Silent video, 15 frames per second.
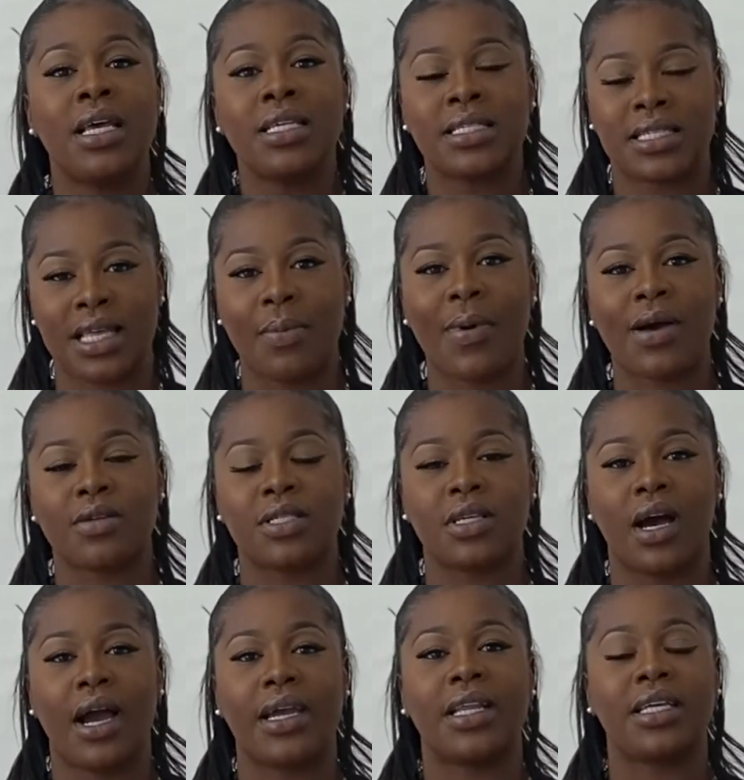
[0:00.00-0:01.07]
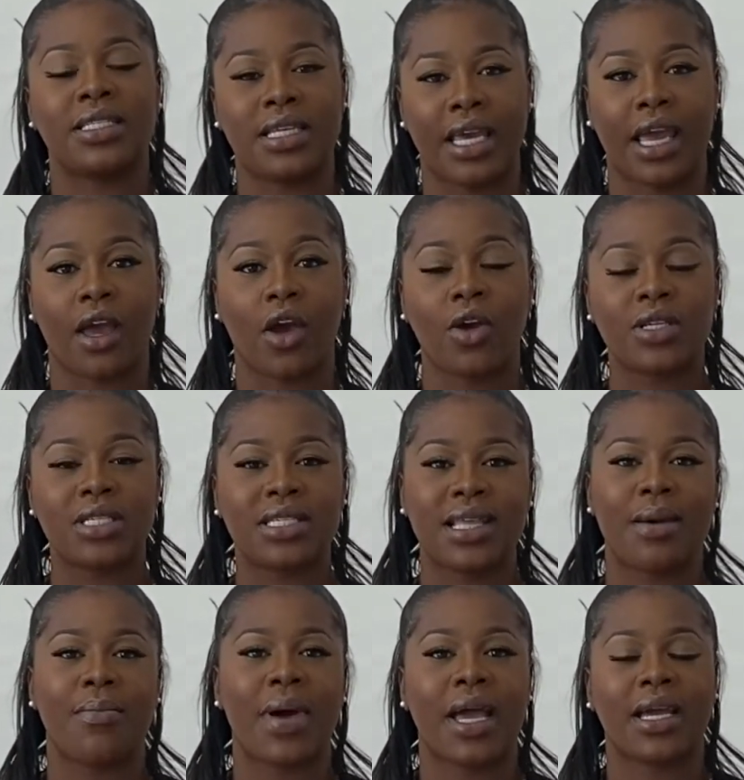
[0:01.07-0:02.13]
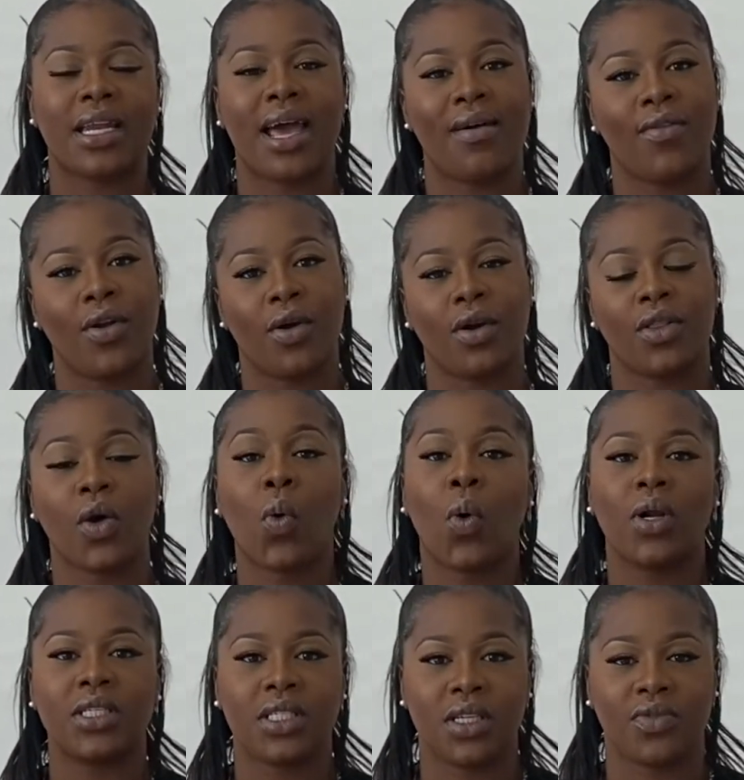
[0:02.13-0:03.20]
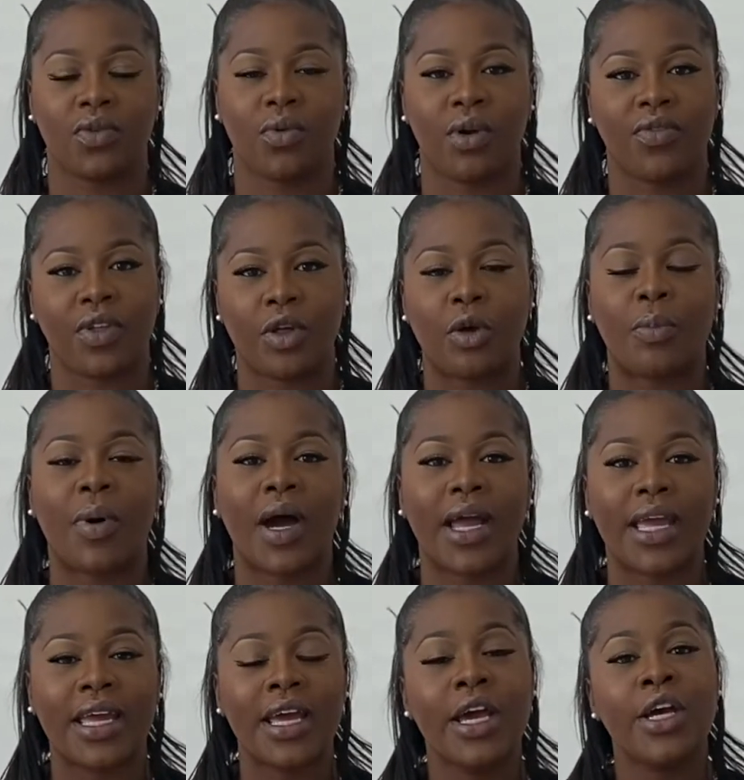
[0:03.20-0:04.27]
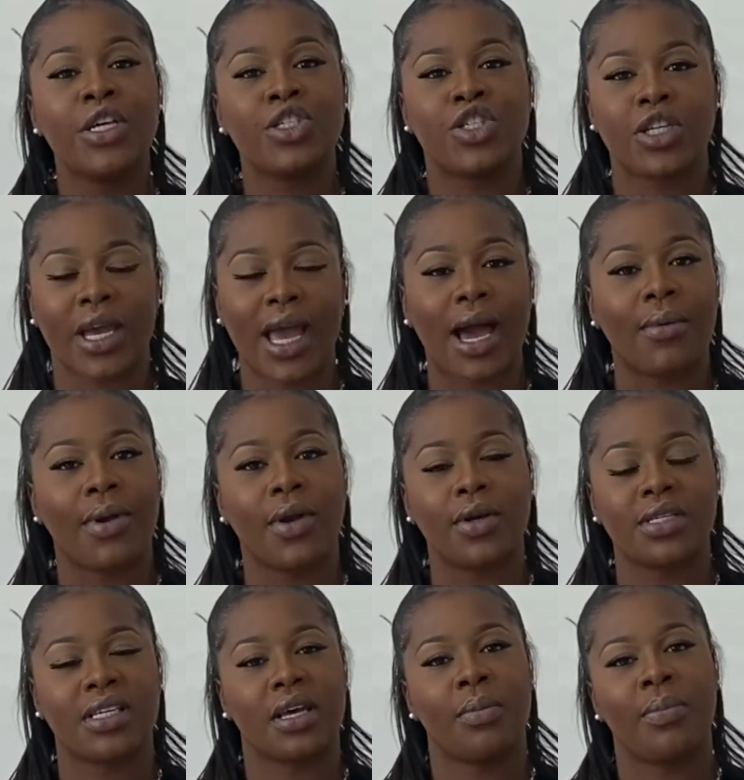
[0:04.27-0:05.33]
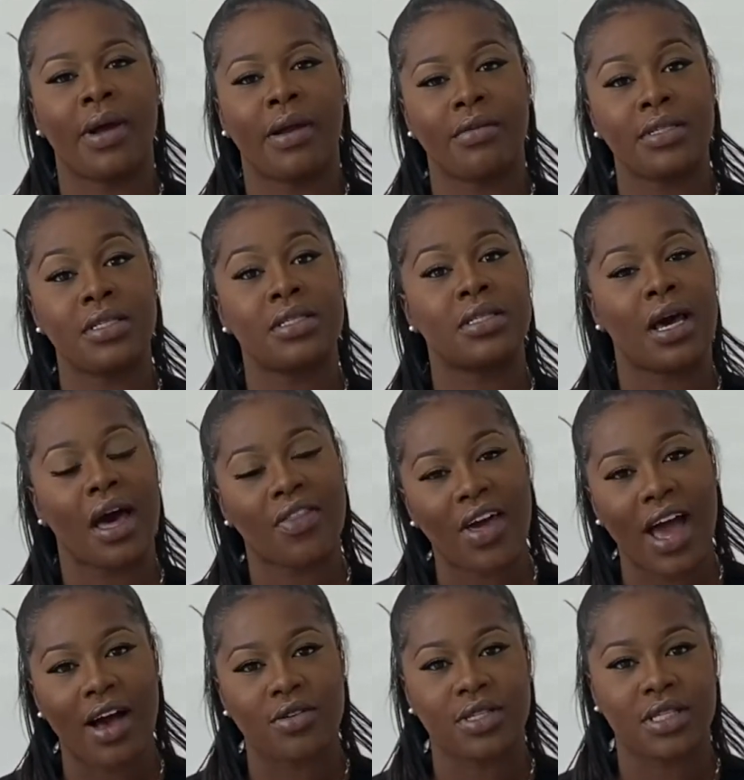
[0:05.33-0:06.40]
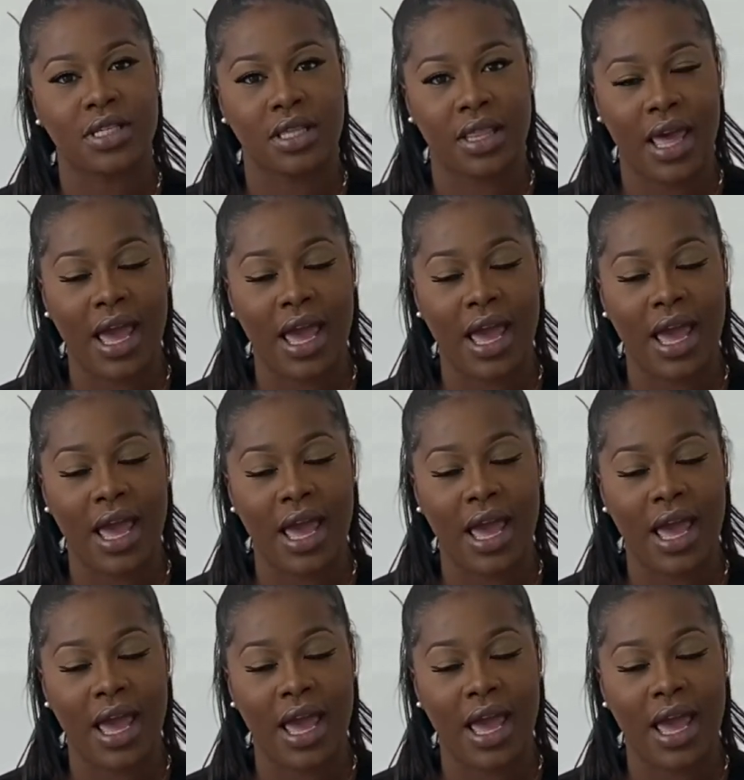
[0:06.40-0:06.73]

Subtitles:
step outside and take a good step back and have a look at the quality of the roof that you're buying. Check how it looks in comparison to other houses in the